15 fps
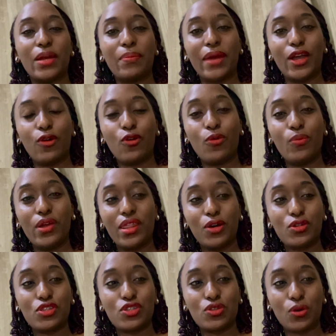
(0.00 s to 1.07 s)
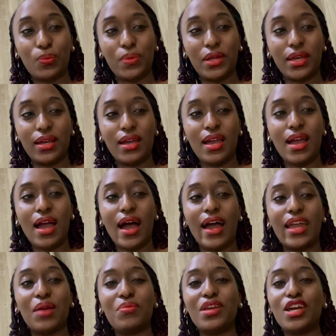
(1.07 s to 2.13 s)
my home without stopping. I
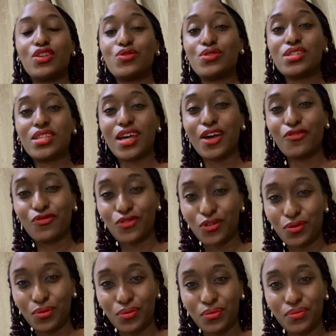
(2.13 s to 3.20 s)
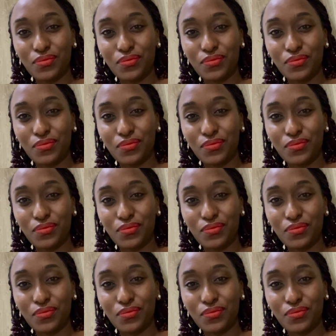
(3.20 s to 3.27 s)
am here to serve you.